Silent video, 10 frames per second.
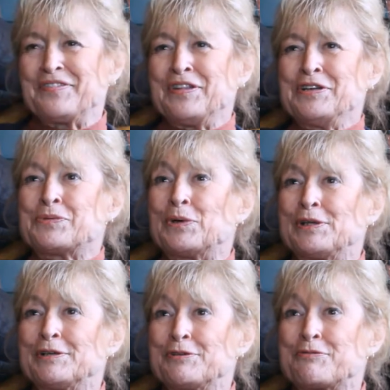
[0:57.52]
Things were a
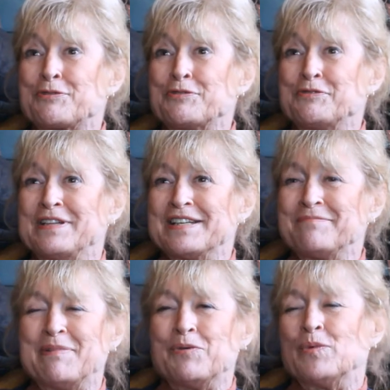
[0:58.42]
little crude
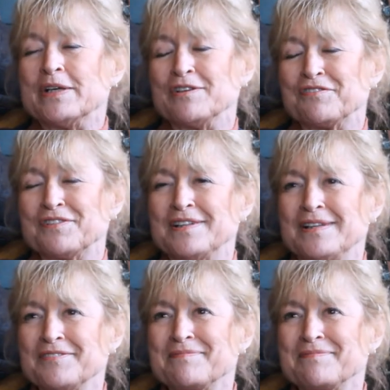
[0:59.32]
then, but wonderful.